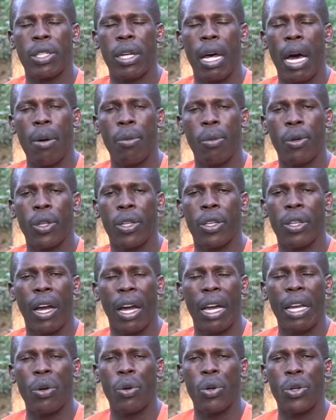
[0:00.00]
harmony
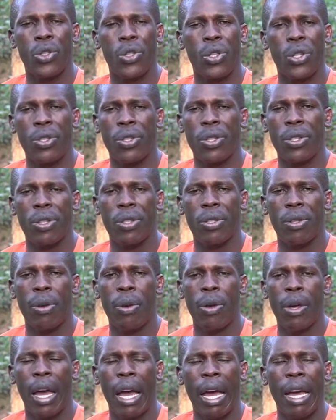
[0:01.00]
in our churches
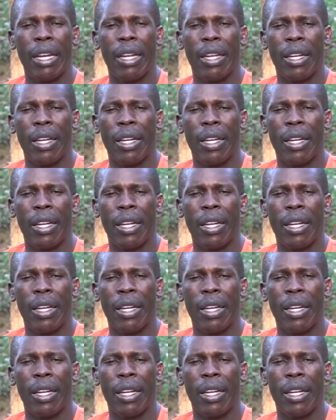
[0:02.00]
and